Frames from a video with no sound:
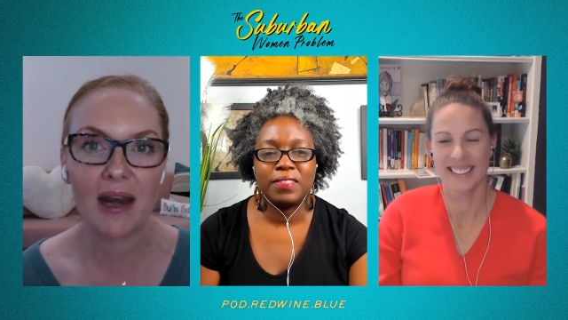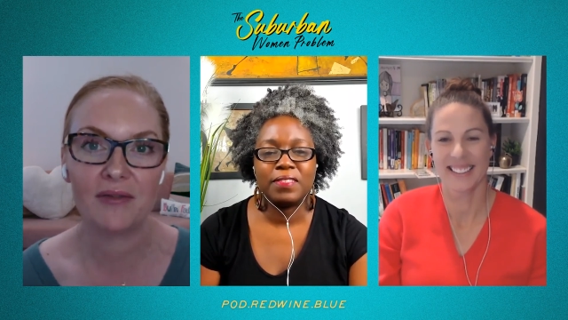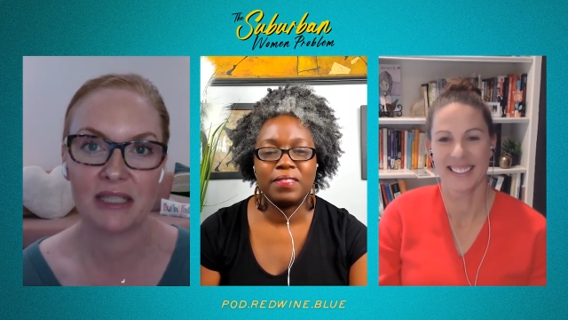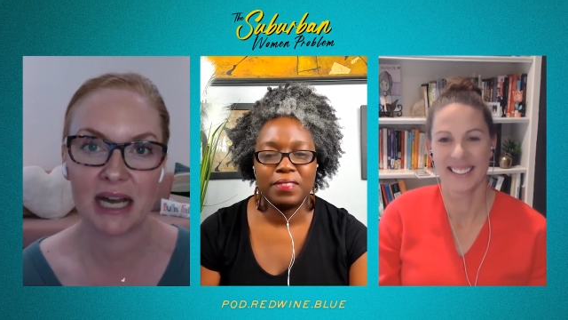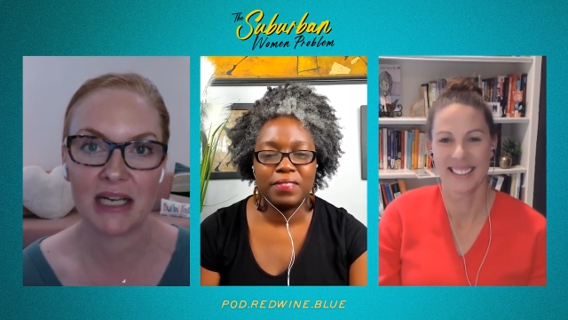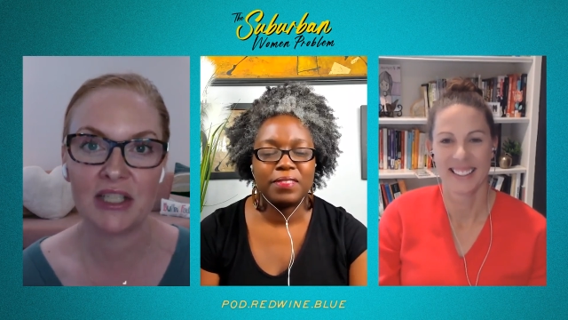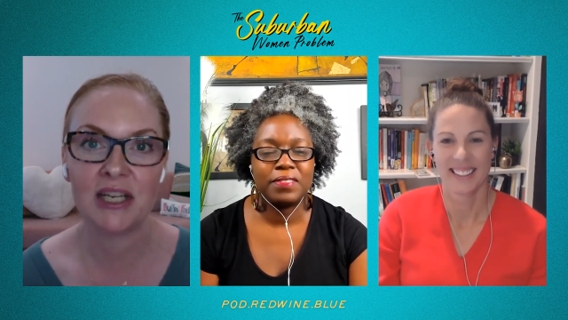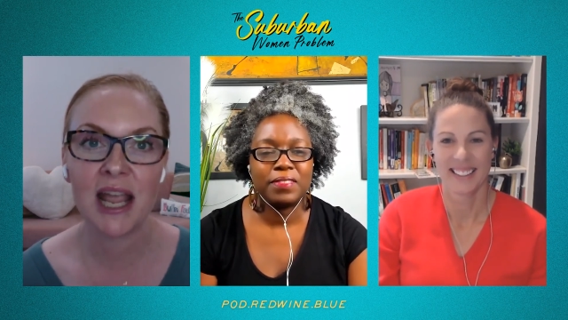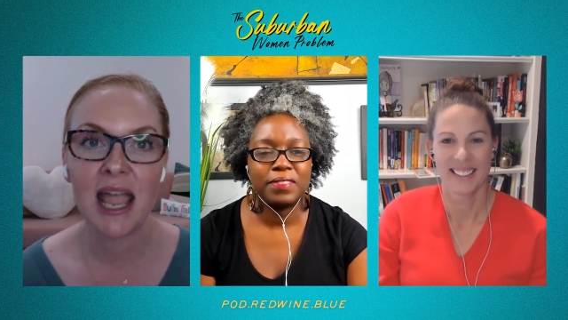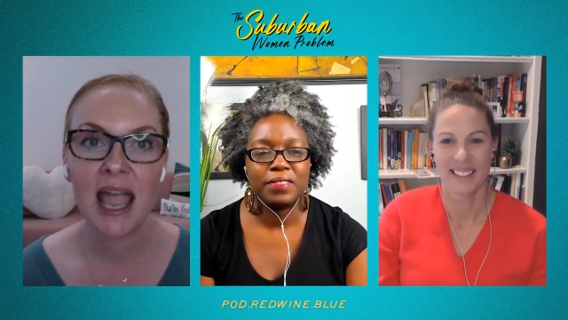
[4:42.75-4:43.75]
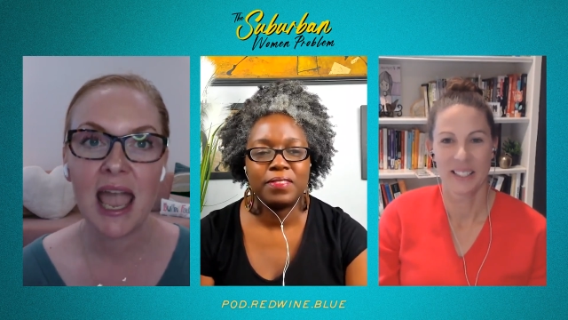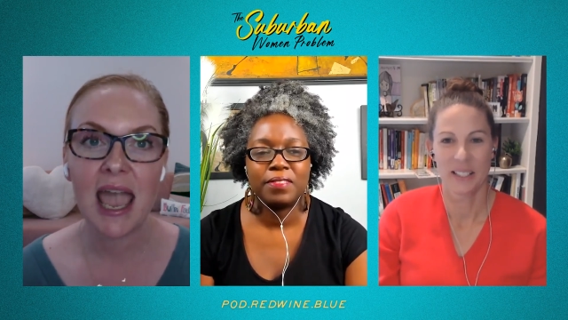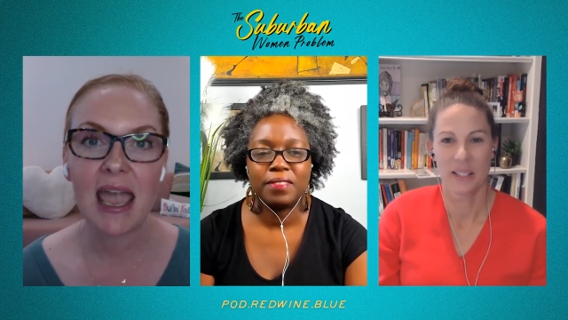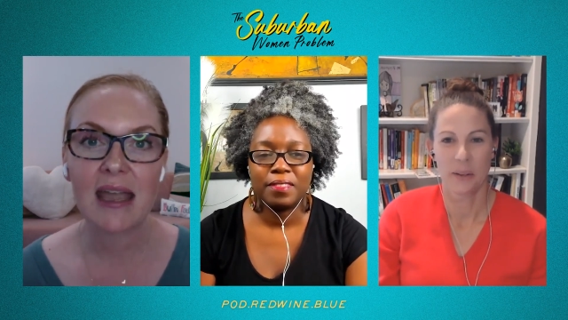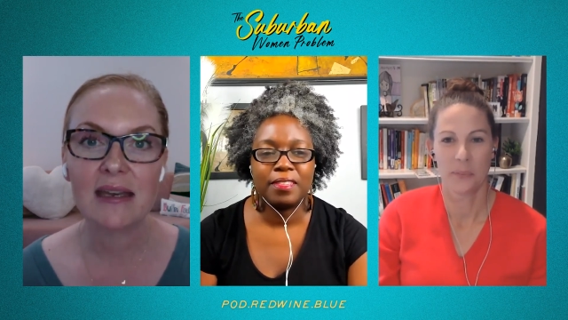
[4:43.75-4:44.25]
Speaker 1: out of touch.
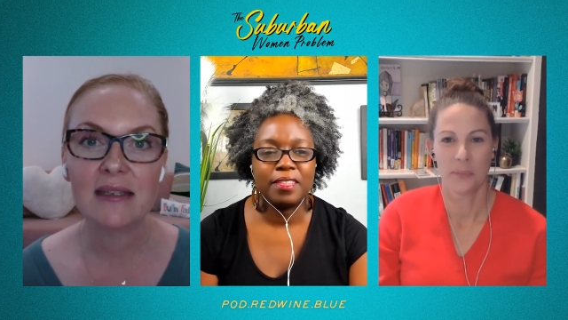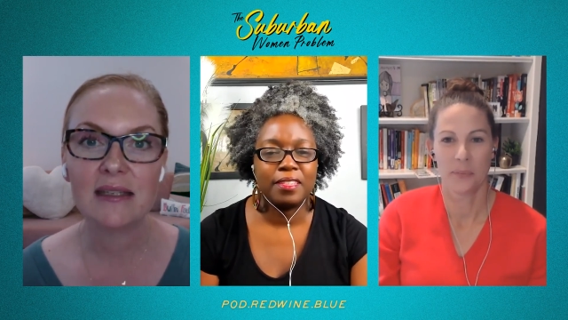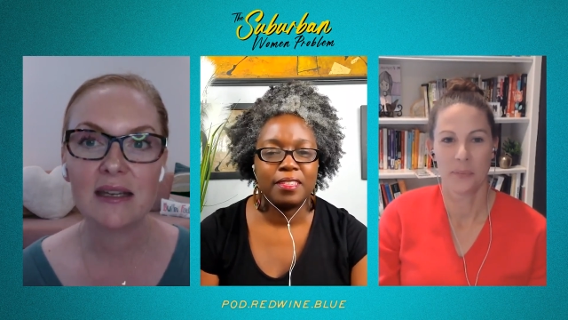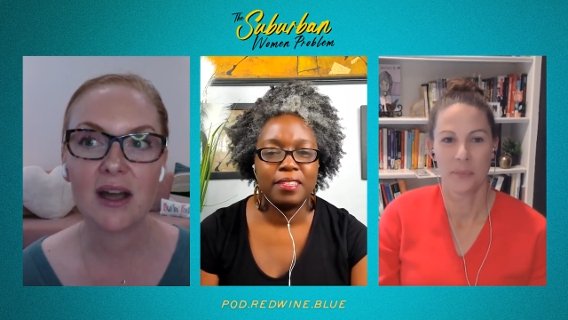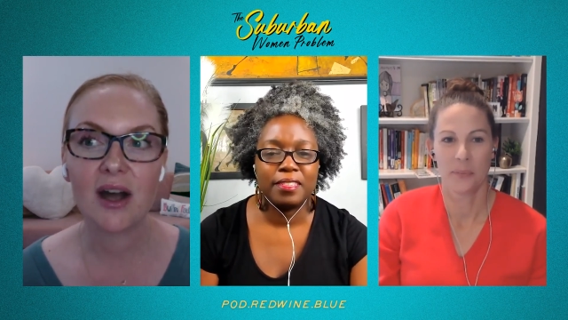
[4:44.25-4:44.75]
And